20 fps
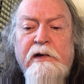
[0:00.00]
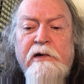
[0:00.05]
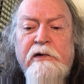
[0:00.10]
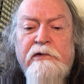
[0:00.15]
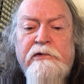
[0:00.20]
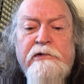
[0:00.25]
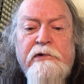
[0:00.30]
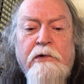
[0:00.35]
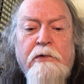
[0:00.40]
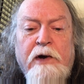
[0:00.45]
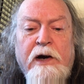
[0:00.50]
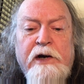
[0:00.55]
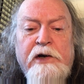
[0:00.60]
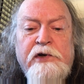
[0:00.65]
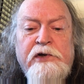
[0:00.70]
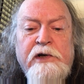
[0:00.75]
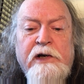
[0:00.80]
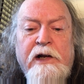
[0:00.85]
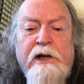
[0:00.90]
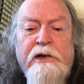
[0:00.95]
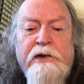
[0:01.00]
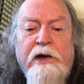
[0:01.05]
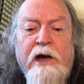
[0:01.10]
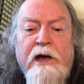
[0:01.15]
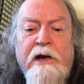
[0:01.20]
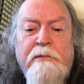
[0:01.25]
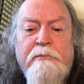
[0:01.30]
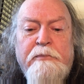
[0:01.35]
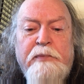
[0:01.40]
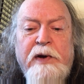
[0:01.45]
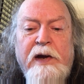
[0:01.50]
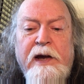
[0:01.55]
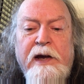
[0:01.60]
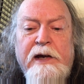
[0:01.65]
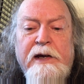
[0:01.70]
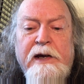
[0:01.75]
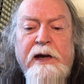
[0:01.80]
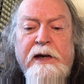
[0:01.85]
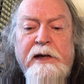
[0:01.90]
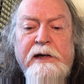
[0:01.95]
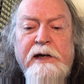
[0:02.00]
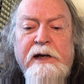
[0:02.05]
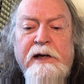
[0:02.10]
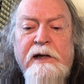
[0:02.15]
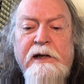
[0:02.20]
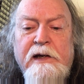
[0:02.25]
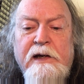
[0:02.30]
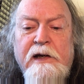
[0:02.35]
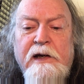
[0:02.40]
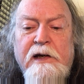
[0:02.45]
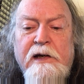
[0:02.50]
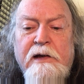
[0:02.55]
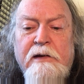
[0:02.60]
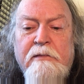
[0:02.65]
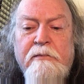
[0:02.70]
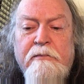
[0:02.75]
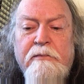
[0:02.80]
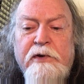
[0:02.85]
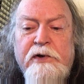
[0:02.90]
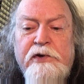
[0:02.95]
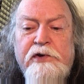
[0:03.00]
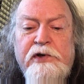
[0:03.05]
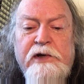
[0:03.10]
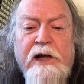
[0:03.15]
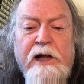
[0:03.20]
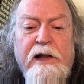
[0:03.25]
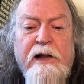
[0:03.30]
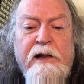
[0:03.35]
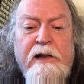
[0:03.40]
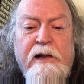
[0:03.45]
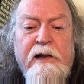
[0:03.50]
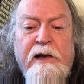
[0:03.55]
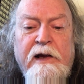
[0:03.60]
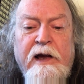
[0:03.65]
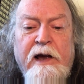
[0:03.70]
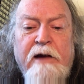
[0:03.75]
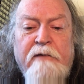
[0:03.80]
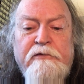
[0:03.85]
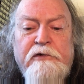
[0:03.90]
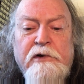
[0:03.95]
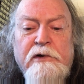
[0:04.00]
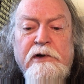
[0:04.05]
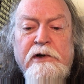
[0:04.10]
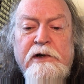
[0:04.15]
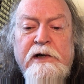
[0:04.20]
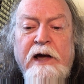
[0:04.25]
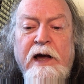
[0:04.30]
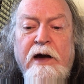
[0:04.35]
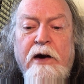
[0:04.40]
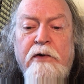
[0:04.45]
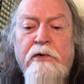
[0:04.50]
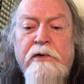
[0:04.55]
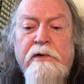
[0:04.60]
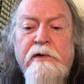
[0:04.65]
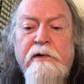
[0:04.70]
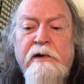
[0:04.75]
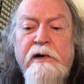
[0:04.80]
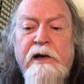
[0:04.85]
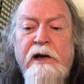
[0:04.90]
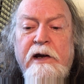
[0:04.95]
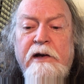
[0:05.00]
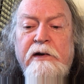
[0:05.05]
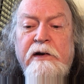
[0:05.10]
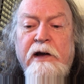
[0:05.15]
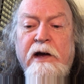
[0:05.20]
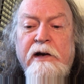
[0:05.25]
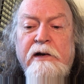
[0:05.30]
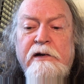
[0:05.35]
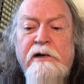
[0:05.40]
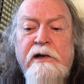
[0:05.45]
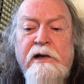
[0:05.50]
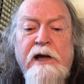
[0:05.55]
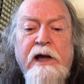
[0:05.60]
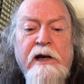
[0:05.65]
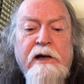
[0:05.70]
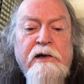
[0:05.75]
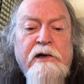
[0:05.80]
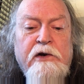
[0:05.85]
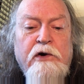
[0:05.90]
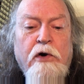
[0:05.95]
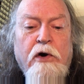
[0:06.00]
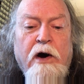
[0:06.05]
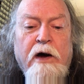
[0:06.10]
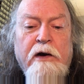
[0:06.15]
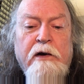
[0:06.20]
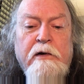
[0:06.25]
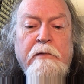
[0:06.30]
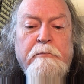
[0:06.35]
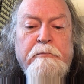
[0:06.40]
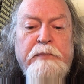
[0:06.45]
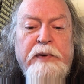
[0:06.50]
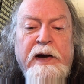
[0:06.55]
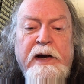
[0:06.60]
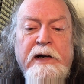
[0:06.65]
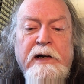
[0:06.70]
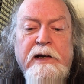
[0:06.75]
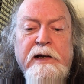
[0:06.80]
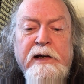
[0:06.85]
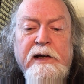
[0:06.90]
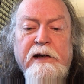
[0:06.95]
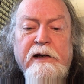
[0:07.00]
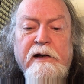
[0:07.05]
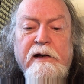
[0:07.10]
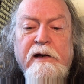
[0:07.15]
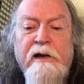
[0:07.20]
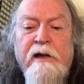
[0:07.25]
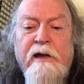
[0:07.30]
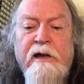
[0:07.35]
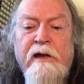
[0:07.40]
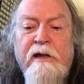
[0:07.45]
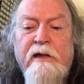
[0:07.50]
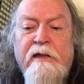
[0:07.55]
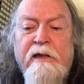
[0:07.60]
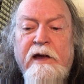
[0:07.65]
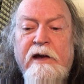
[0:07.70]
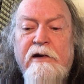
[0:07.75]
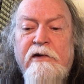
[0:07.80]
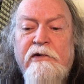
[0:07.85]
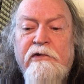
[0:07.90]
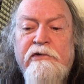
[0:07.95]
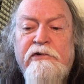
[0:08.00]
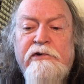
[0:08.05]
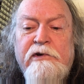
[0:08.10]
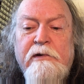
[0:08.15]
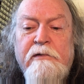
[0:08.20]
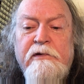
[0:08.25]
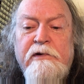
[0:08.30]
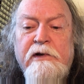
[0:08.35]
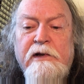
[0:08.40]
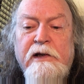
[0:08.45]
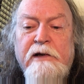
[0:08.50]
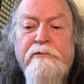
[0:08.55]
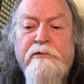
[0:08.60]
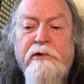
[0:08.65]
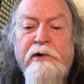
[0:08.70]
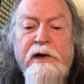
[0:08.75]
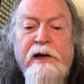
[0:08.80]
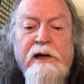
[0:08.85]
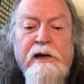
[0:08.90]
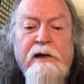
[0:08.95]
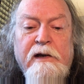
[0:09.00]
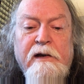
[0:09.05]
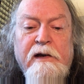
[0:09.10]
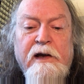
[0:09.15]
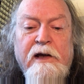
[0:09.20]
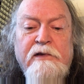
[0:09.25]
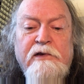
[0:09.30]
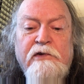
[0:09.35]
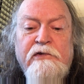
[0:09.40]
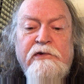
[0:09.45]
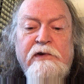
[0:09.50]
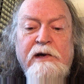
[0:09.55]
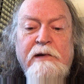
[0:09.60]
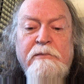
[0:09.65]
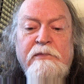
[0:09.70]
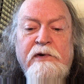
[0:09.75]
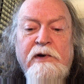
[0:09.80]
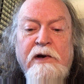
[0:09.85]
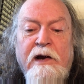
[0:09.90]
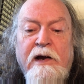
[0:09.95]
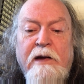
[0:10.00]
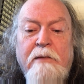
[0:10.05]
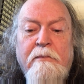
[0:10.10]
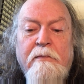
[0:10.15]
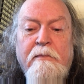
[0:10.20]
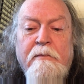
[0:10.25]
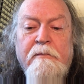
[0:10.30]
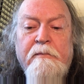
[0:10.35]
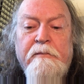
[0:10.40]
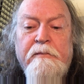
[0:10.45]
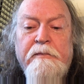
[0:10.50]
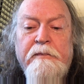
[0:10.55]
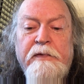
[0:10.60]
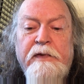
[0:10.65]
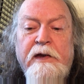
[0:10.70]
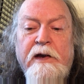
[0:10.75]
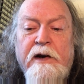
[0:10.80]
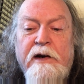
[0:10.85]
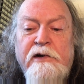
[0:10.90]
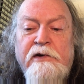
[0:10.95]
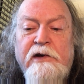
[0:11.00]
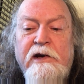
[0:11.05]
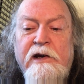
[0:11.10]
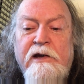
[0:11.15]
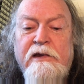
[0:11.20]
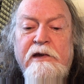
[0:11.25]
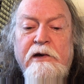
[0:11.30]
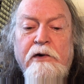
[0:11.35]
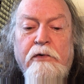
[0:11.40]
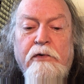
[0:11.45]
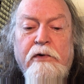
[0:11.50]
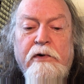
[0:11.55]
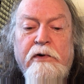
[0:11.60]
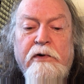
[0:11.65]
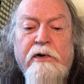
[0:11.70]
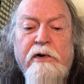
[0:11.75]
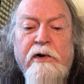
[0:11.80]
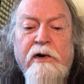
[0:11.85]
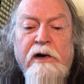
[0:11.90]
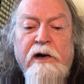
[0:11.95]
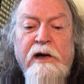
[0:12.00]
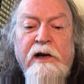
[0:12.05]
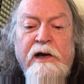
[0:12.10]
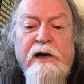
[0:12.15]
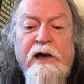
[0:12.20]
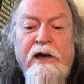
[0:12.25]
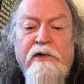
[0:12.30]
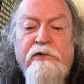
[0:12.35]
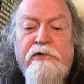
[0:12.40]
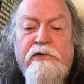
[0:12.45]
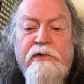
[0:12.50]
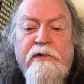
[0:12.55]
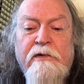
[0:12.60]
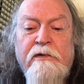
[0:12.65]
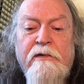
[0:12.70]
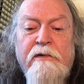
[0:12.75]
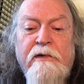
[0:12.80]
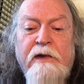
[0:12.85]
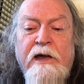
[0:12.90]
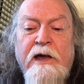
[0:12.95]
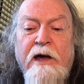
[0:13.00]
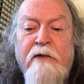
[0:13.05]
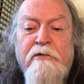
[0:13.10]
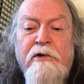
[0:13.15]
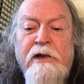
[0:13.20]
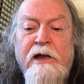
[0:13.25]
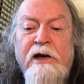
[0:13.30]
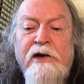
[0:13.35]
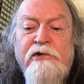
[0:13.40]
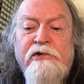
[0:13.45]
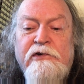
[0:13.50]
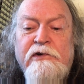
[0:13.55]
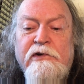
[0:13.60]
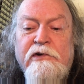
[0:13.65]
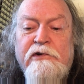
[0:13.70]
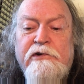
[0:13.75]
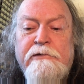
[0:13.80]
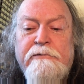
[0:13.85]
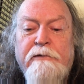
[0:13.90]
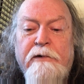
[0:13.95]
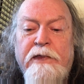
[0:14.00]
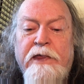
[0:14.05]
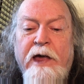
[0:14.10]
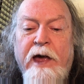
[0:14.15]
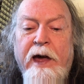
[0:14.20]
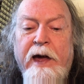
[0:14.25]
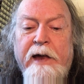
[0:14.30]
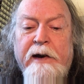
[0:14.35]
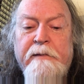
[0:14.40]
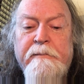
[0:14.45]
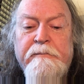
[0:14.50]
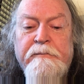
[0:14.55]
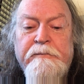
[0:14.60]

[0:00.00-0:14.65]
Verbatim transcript: So I shall not pay any but shall have to look out and not get caught peddling, that is, delivering at the same time that I take the order, as they have a license for that.